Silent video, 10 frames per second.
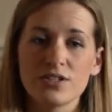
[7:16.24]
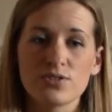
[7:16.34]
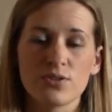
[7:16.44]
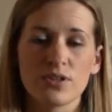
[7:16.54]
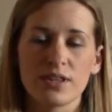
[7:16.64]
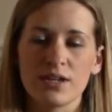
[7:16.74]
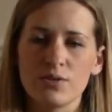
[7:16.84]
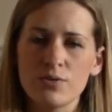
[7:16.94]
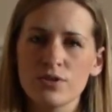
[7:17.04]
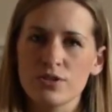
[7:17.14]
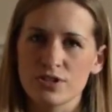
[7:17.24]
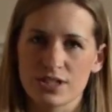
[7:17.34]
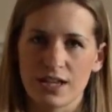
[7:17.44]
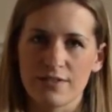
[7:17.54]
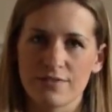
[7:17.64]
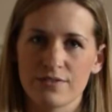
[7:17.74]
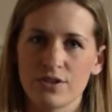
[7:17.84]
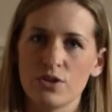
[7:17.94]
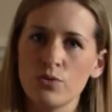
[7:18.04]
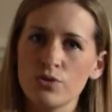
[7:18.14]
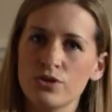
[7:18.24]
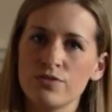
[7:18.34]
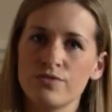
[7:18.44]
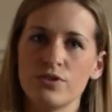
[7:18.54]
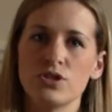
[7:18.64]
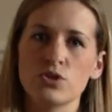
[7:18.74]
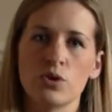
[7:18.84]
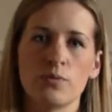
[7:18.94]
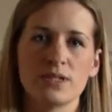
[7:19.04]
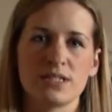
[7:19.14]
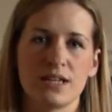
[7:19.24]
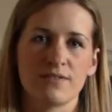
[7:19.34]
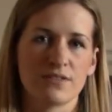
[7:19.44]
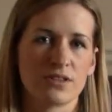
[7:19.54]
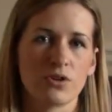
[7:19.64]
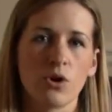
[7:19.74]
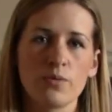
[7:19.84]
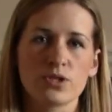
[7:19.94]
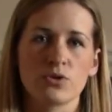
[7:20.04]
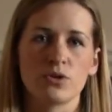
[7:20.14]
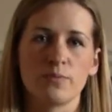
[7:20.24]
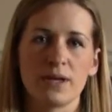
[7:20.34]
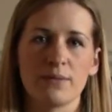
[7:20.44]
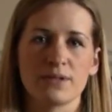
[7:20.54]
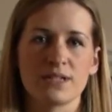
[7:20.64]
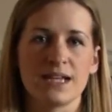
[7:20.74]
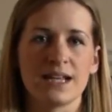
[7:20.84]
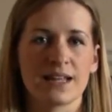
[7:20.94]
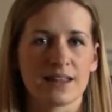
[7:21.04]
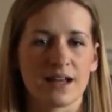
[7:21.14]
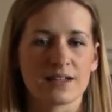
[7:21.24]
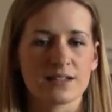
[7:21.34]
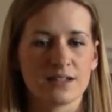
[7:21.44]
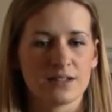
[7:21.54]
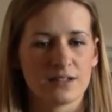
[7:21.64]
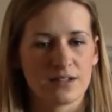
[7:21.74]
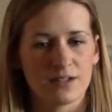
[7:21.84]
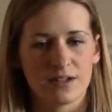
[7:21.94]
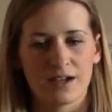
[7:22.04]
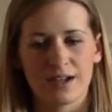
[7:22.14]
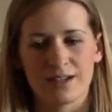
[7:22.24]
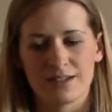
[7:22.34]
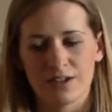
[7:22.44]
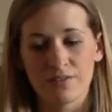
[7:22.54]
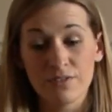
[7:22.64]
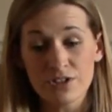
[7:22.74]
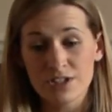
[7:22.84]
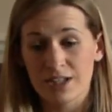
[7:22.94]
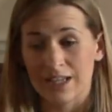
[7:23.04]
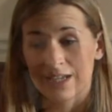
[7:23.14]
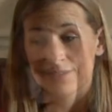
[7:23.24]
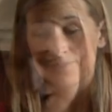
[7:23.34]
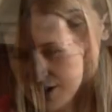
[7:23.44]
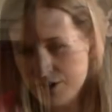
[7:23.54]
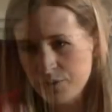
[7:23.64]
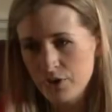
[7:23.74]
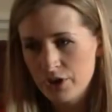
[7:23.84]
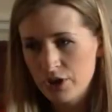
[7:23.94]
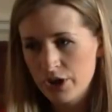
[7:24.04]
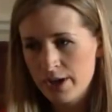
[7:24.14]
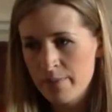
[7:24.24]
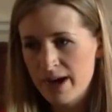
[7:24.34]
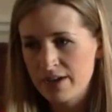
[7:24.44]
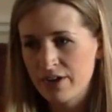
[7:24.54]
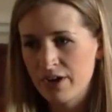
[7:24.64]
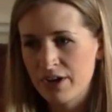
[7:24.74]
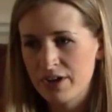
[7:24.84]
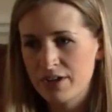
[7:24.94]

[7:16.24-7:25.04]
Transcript: so that they know that they're safe, they know that their food is going to be safe, that they're always going to be able to eat like that. And unfortunately, looking back now,